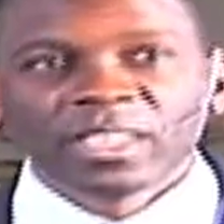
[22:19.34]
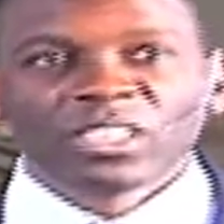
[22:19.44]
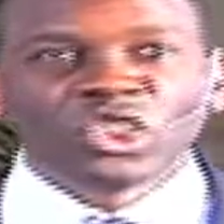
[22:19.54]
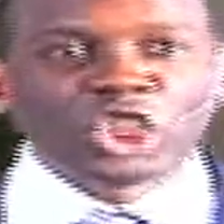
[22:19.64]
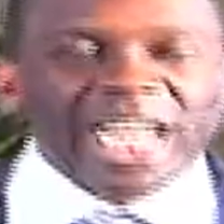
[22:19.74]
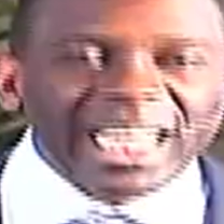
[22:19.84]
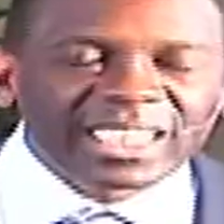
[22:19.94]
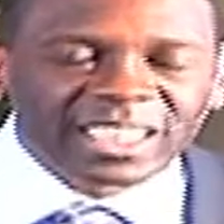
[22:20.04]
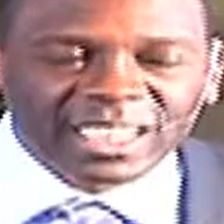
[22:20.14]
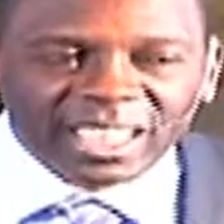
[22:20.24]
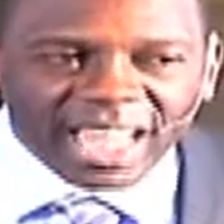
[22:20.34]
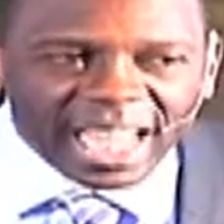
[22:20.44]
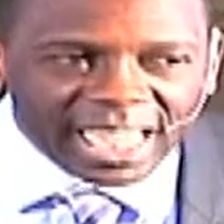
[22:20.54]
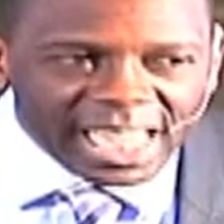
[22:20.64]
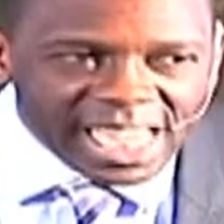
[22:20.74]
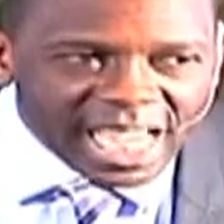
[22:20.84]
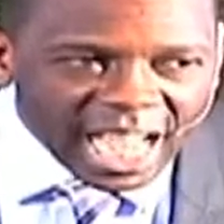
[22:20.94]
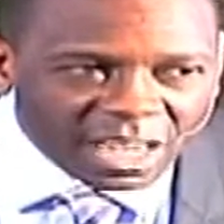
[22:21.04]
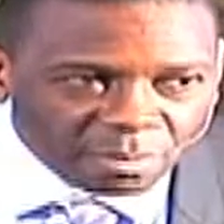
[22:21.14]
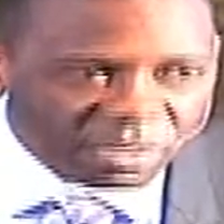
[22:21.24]
Just like he
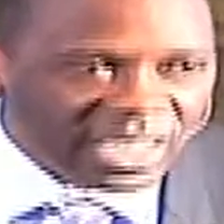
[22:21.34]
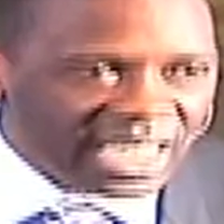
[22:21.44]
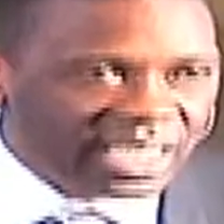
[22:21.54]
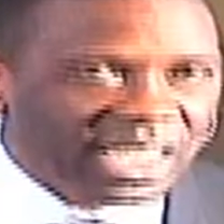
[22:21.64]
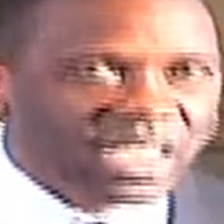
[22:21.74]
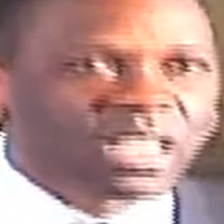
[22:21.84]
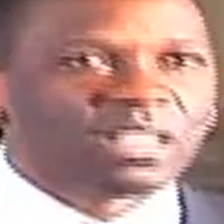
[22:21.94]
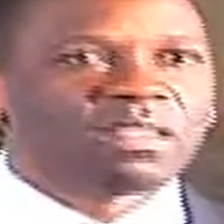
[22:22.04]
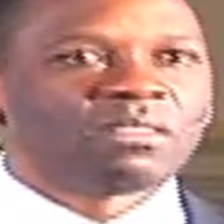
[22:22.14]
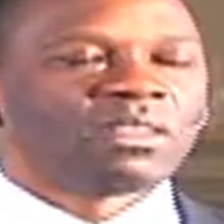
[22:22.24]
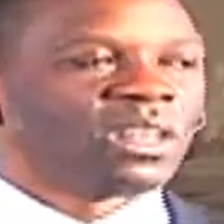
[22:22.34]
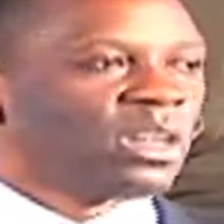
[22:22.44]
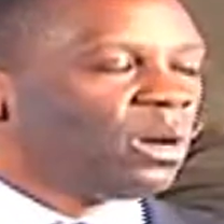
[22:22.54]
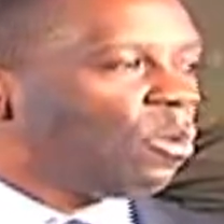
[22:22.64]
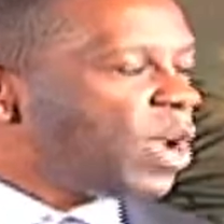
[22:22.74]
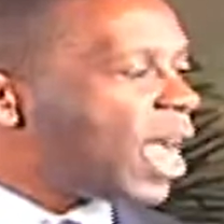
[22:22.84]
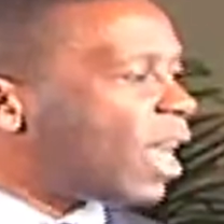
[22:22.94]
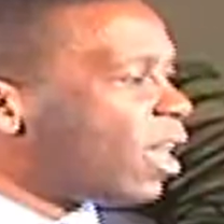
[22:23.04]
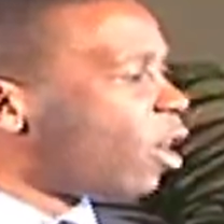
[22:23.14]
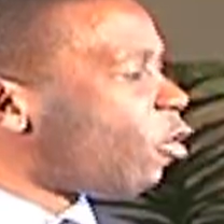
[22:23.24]
had predicted, we
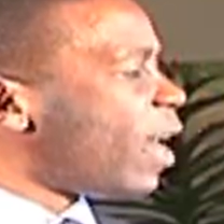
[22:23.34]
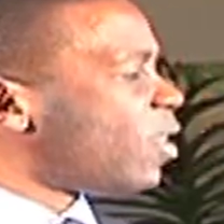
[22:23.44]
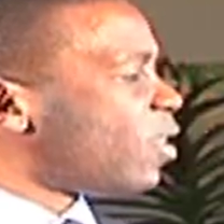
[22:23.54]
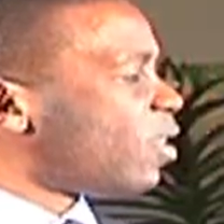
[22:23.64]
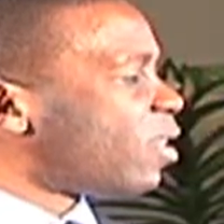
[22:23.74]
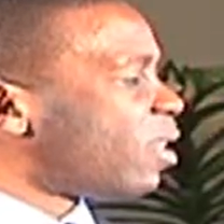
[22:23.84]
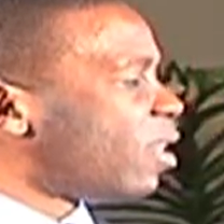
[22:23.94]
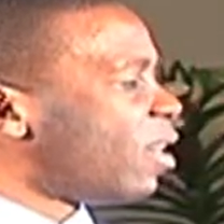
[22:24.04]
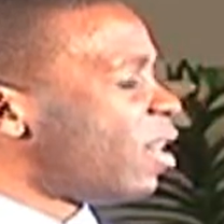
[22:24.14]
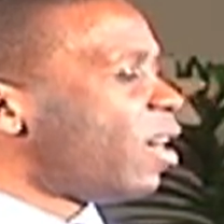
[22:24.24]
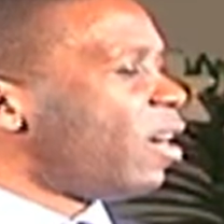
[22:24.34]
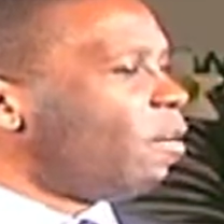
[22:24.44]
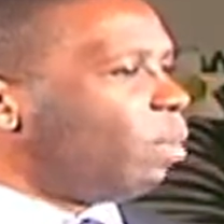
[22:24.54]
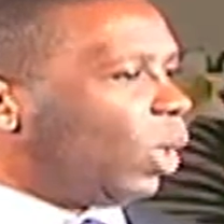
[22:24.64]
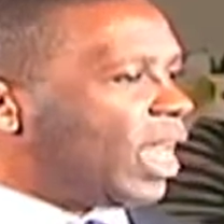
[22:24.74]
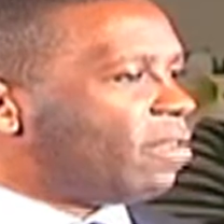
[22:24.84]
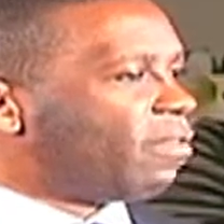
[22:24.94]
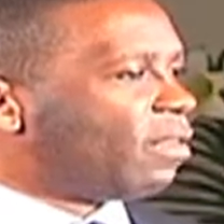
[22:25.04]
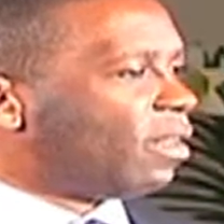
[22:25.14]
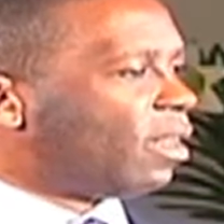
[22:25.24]
had a crisis of belief.
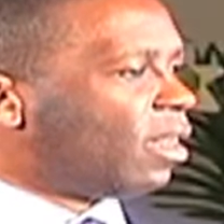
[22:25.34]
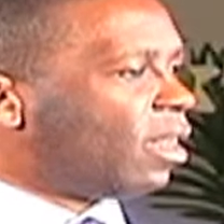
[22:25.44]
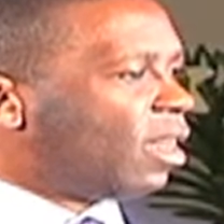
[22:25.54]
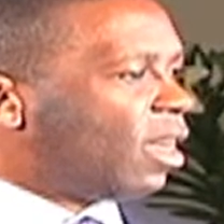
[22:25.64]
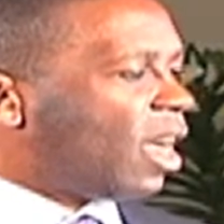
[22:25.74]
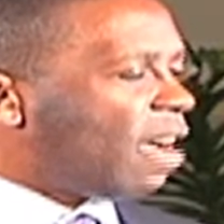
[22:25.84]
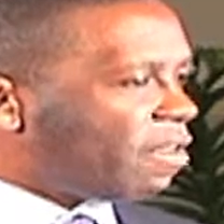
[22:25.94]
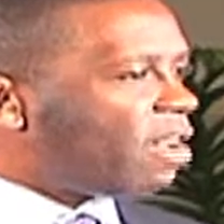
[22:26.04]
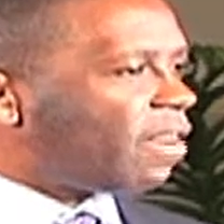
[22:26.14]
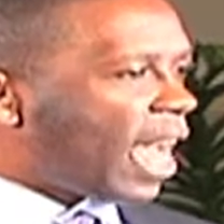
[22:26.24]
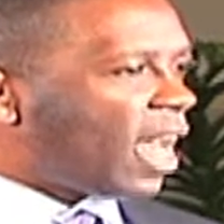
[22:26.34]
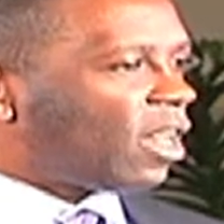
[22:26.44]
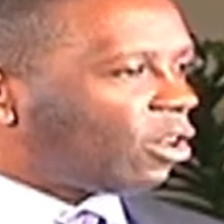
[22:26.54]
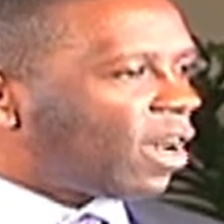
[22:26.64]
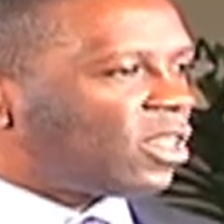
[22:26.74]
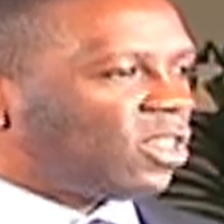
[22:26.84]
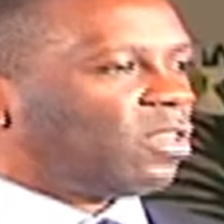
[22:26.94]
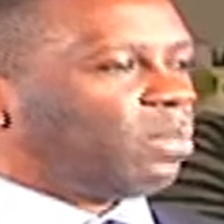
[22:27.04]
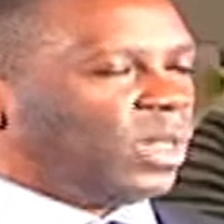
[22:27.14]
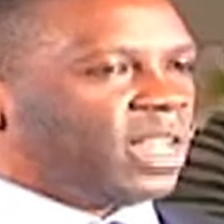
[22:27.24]
Have you ever had a crisis
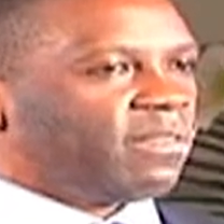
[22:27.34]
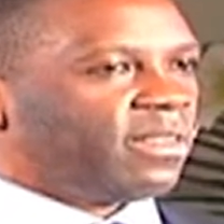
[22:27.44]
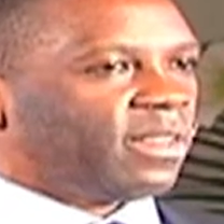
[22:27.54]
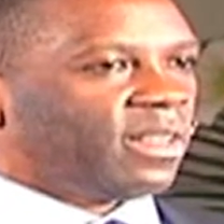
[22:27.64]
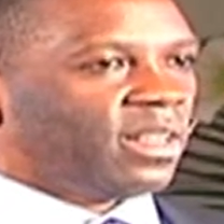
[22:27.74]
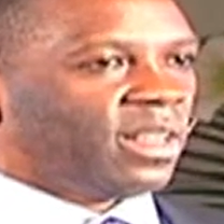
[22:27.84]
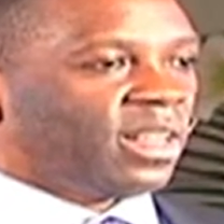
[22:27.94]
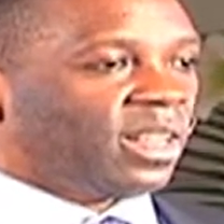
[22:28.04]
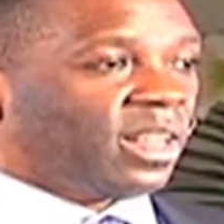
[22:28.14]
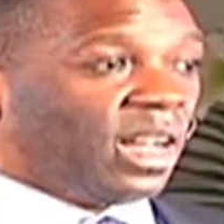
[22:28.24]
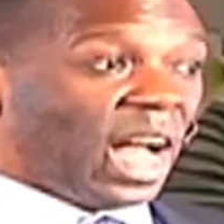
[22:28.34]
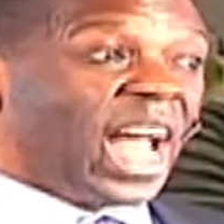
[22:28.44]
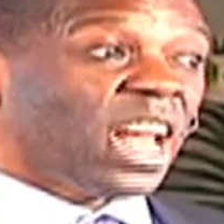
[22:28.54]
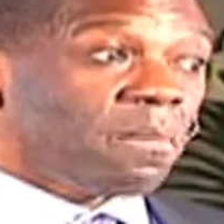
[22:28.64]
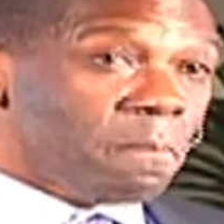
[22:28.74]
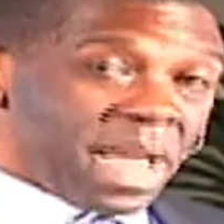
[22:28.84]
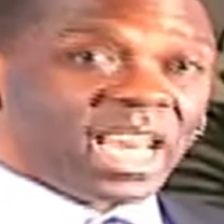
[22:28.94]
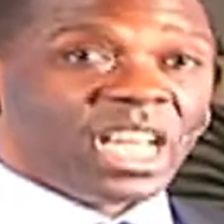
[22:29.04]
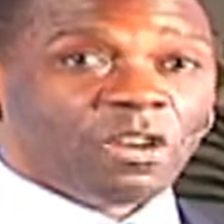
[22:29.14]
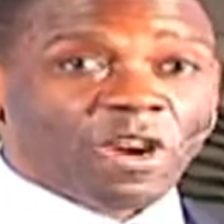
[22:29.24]
of belief? I had
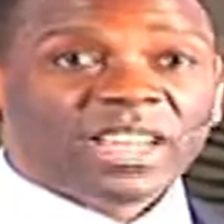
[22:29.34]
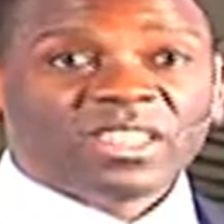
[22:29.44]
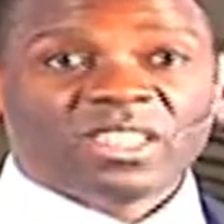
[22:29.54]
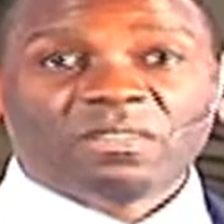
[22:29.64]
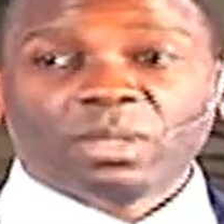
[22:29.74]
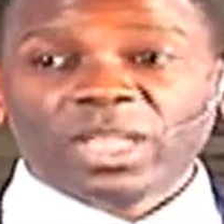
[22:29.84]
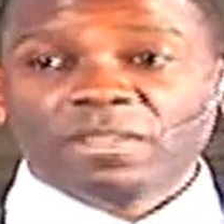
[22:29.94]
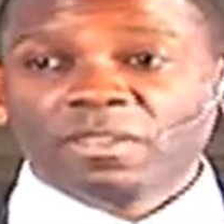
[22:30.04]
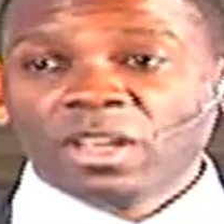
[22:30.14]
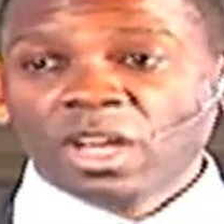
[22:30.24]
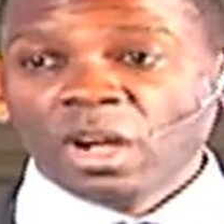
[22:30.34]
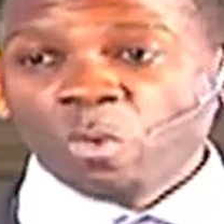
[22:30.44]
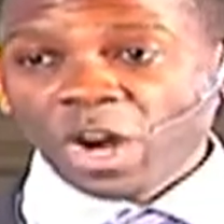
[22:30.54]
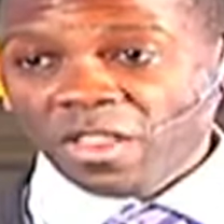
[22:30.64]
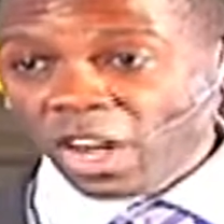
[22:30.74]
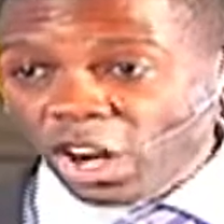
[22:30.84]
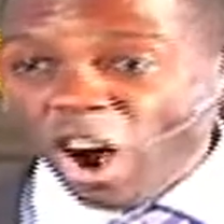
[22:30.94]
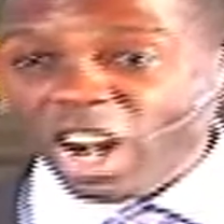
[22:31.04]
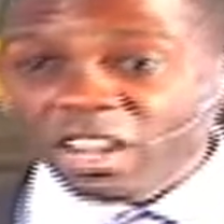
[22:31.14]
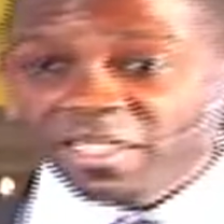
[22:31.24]
many crises of belief. We're in the
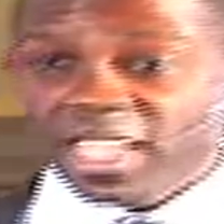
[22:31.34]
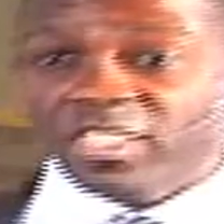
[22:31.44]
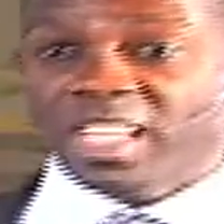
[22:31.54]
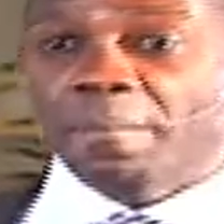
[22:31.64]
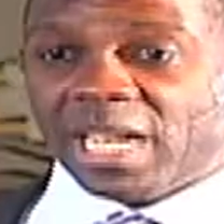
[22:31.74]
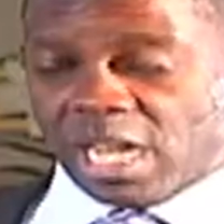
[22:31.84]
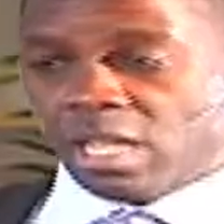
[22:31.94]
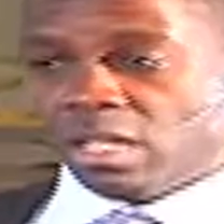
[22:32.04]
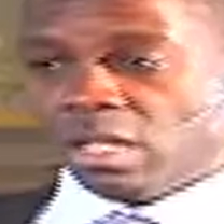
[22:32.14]
Garden of Gethsemane.